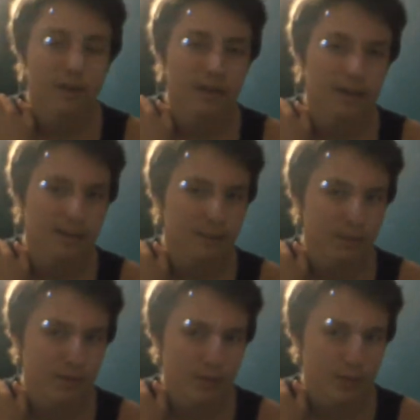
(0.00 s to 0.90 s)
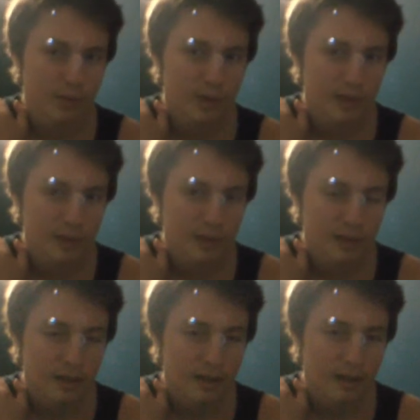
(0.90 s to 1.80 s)
a good camera to
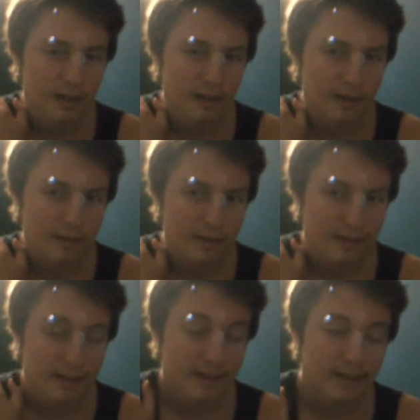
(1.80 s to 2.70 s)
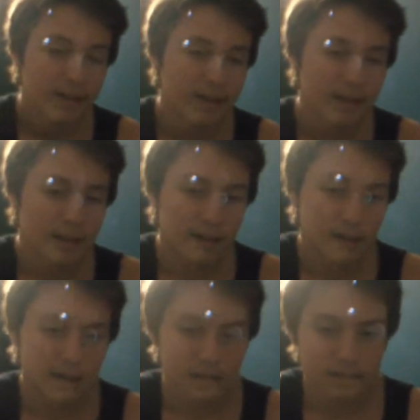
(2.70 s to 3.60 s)
get.
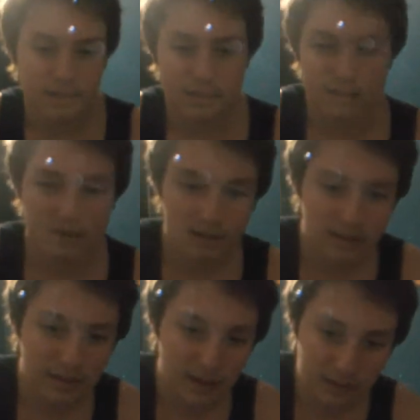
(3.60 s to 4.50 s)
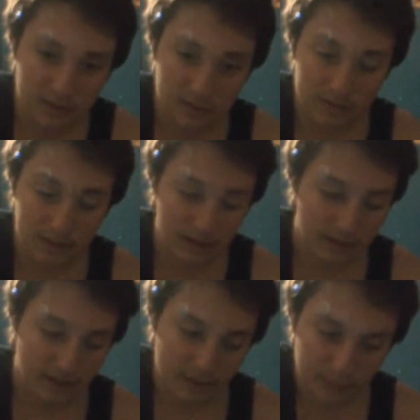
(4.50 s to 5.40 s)
Is
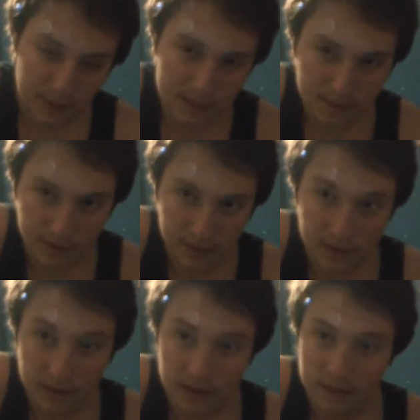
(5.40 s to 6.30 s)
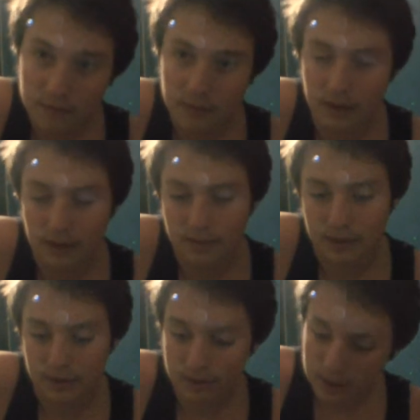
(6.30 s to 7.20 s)
again, the price point
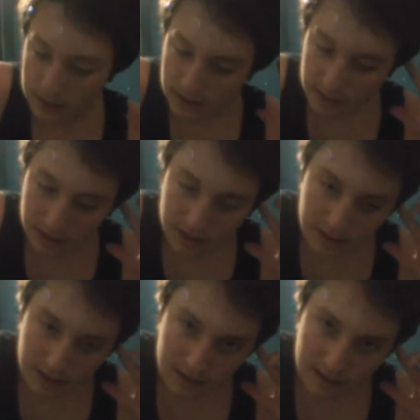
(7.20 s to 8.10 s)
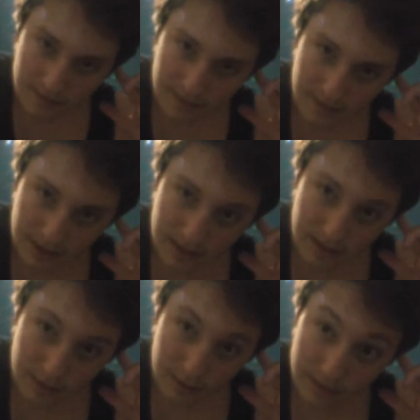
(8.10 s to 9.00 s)
phenomenal. Like
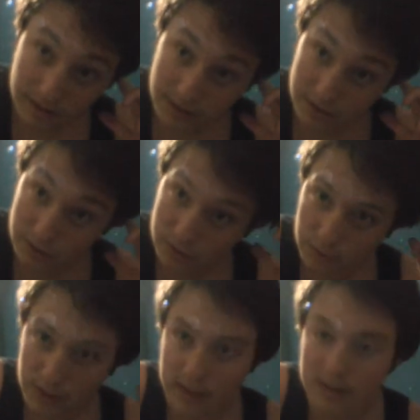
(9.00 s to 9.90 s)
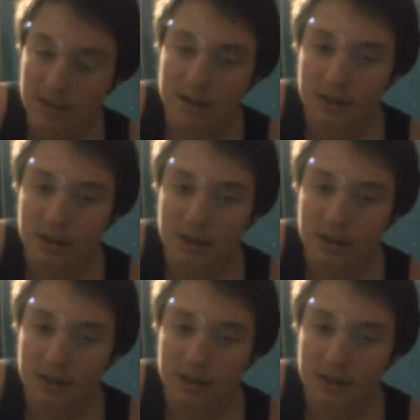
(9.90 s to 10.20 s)
the quality is great.